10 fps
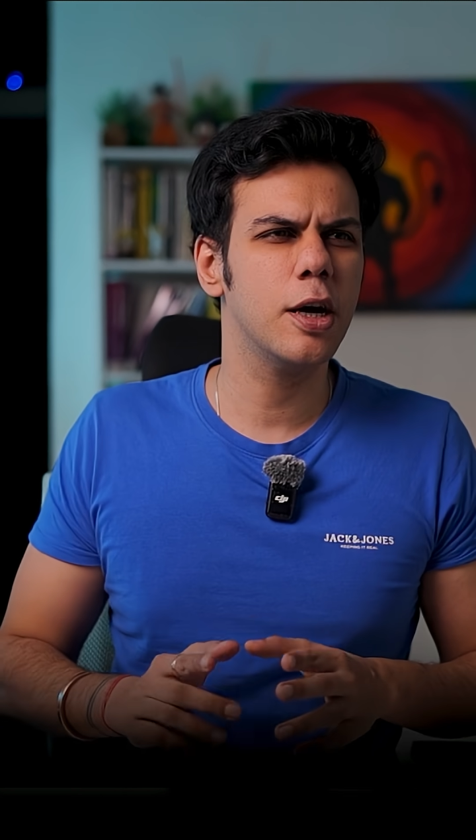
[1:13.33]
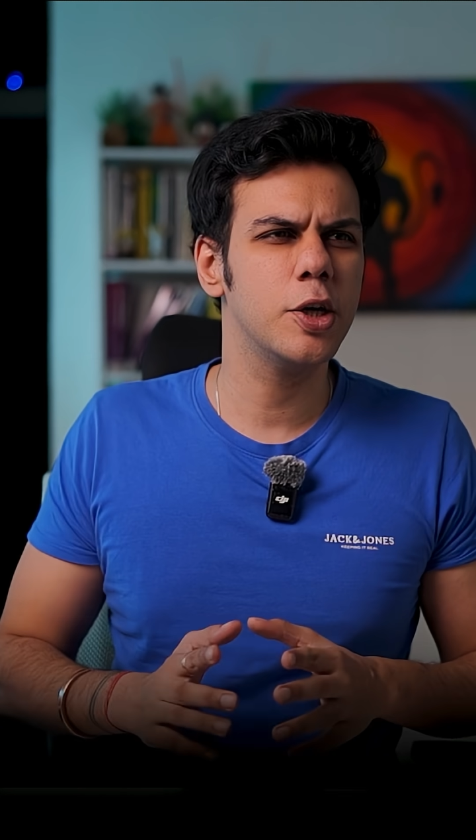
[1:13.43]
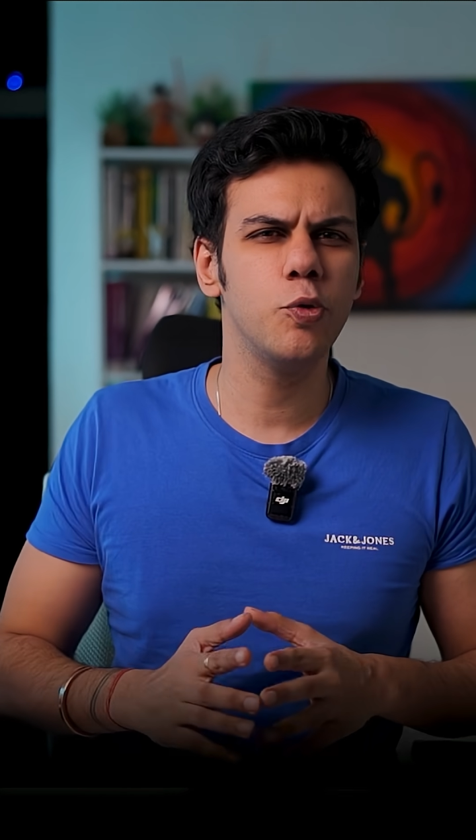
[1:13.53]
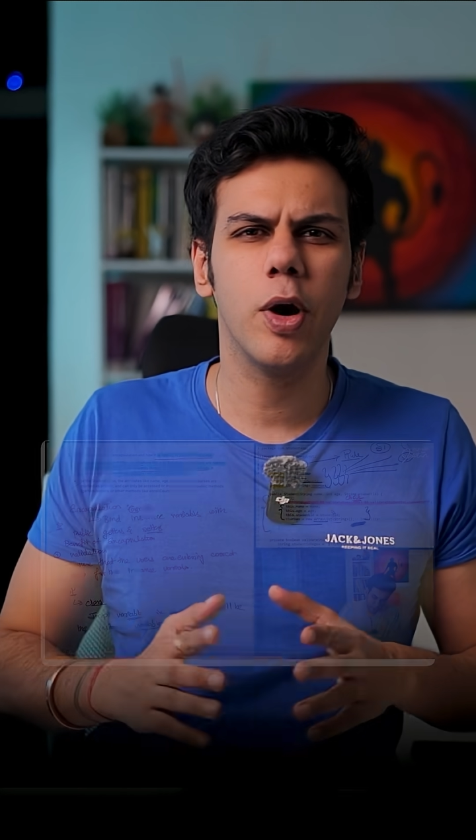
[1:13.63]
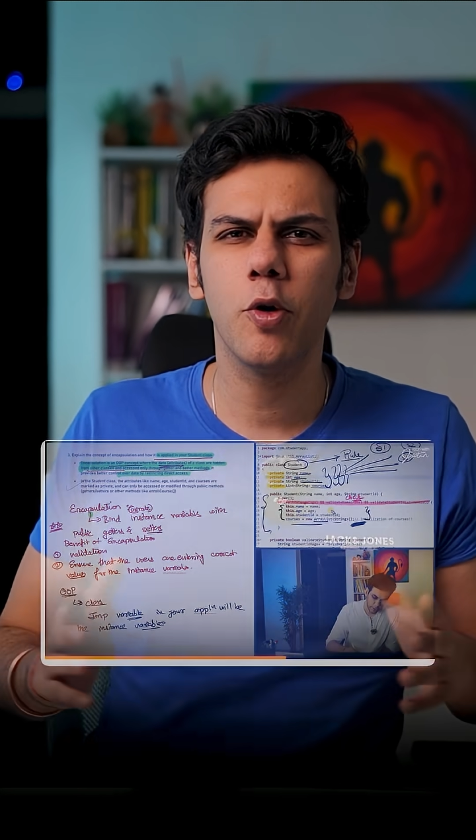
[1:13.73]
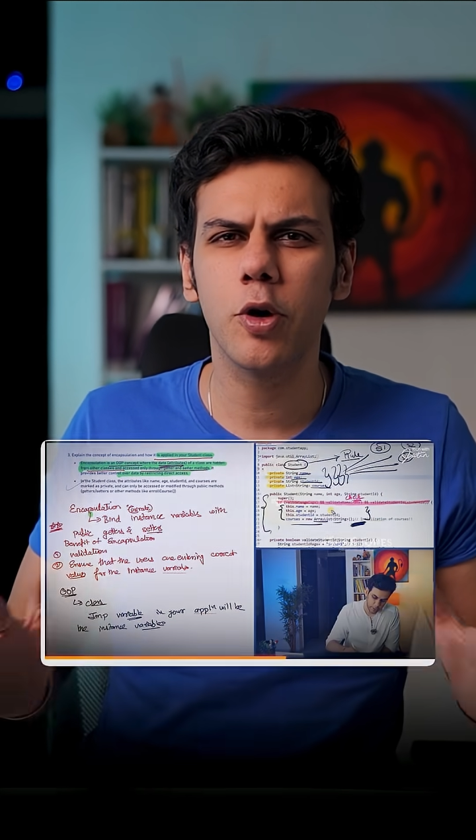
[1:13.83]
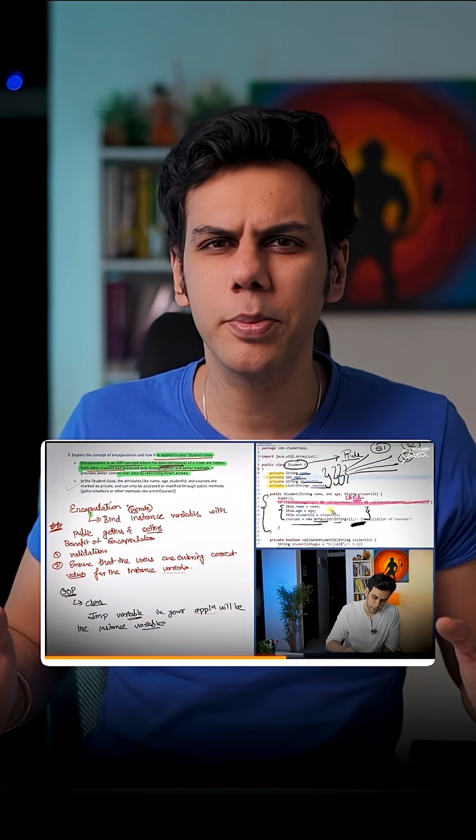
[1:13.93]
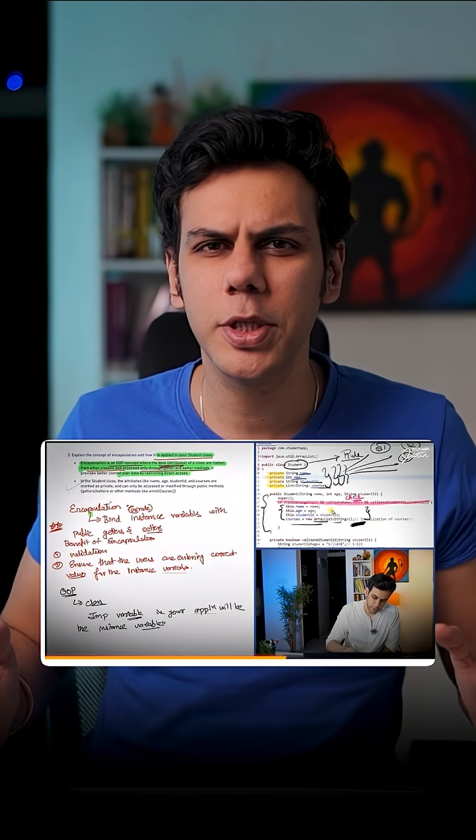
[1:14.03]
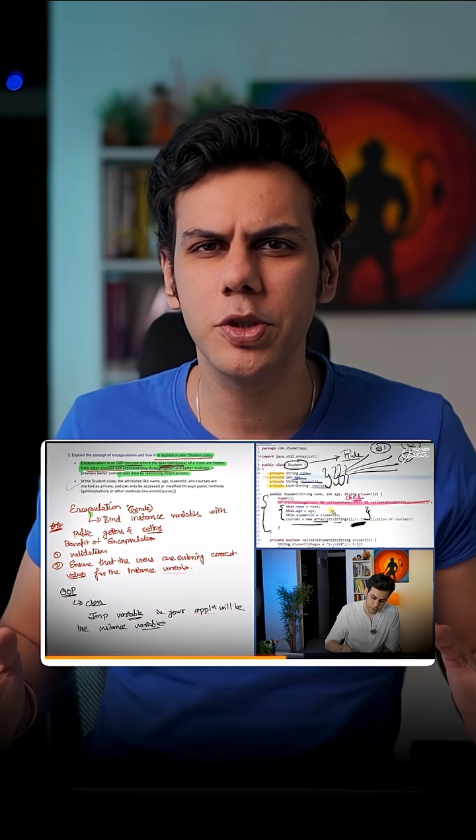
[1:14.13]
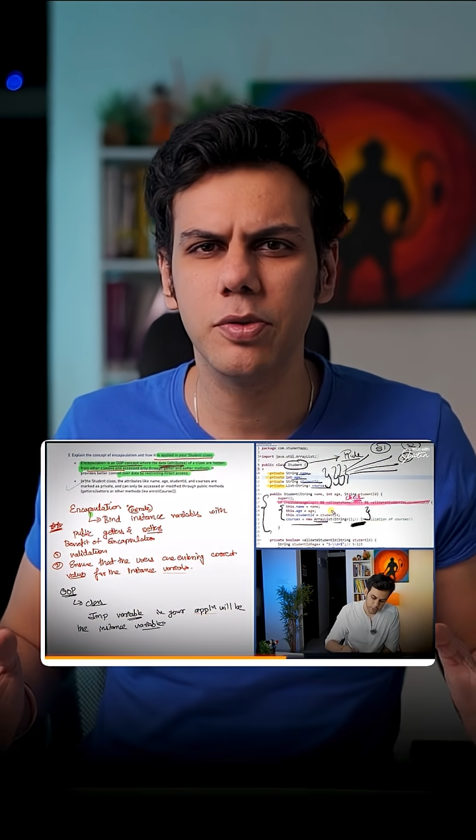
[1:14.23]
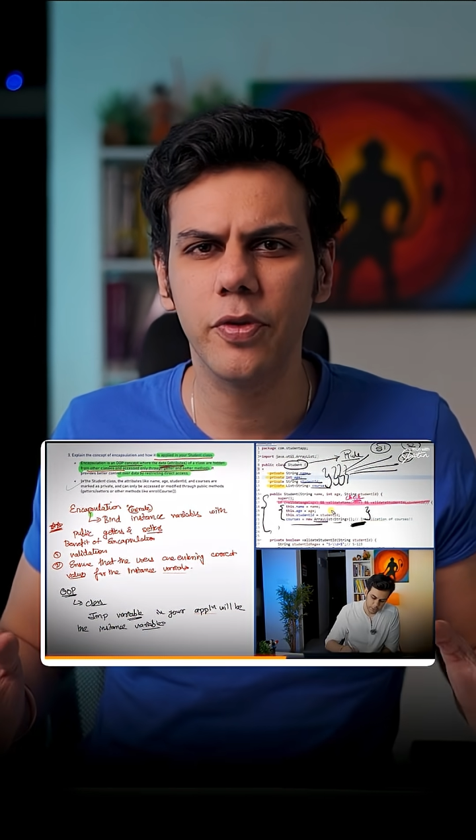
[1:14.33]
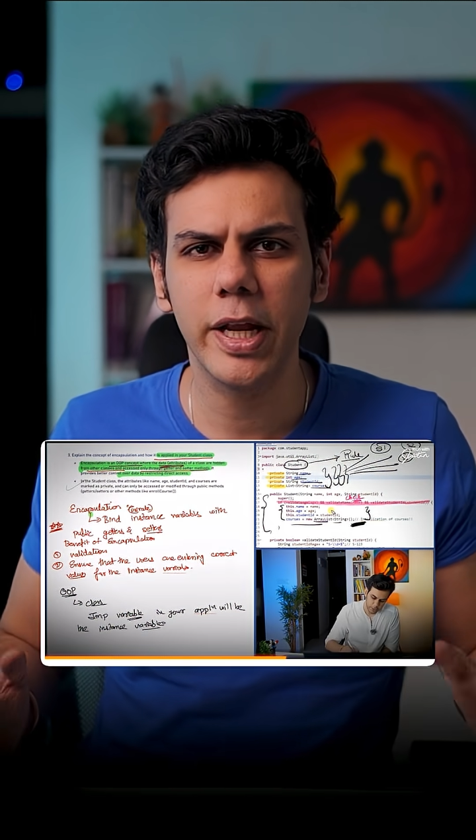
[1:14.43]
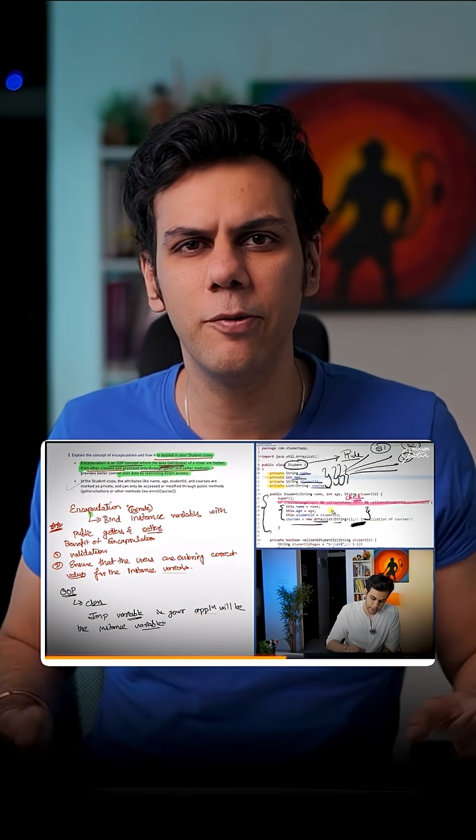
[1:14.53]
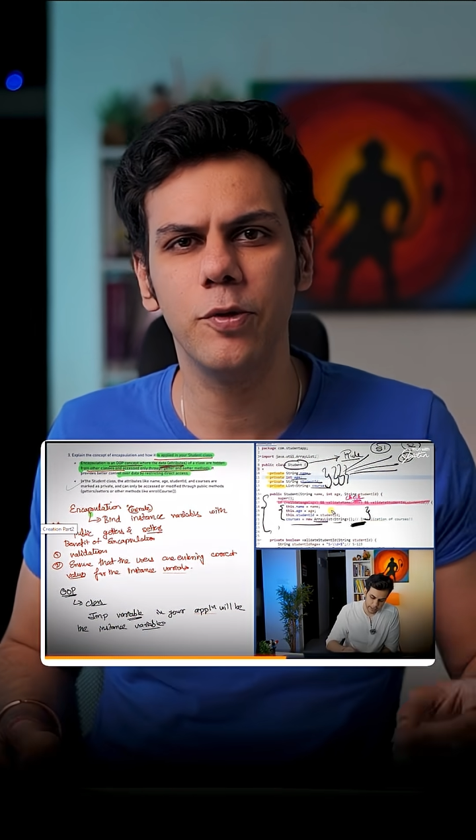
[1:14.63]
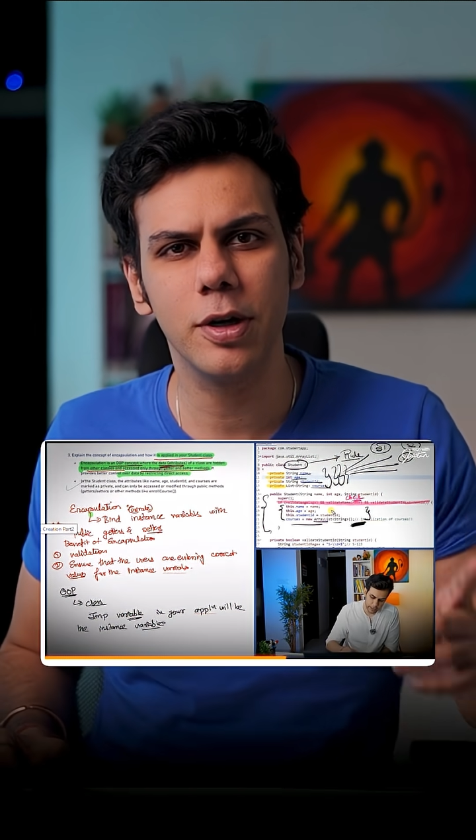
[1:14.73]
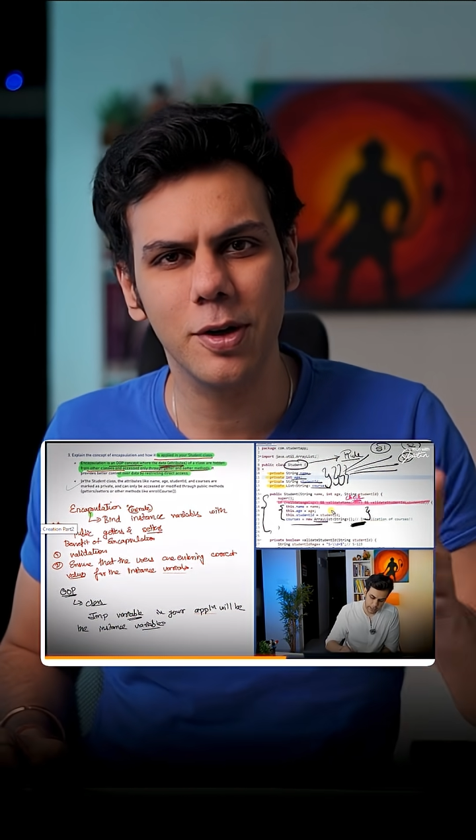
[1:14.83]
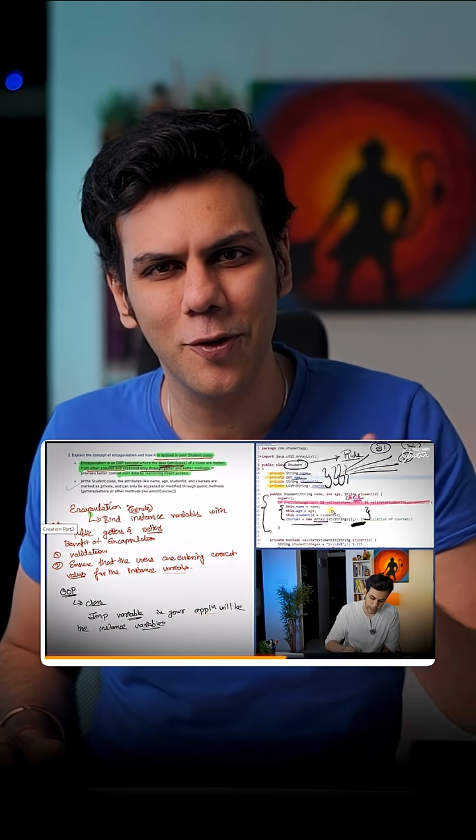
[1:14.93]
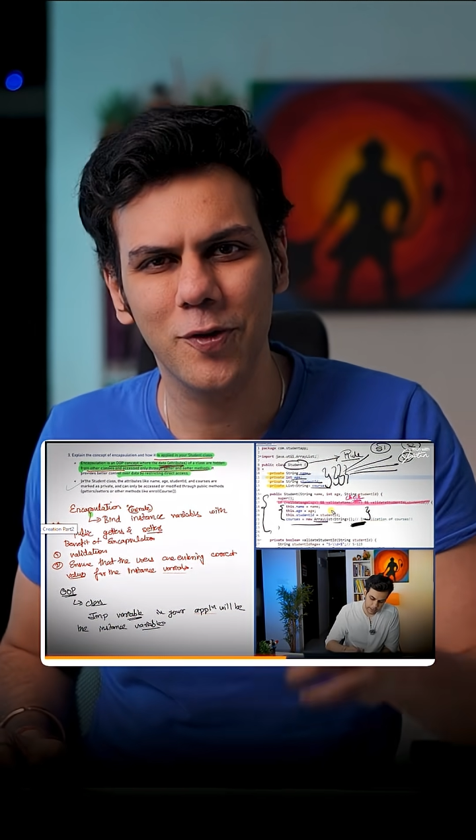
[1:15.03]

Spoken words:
UI automation framework.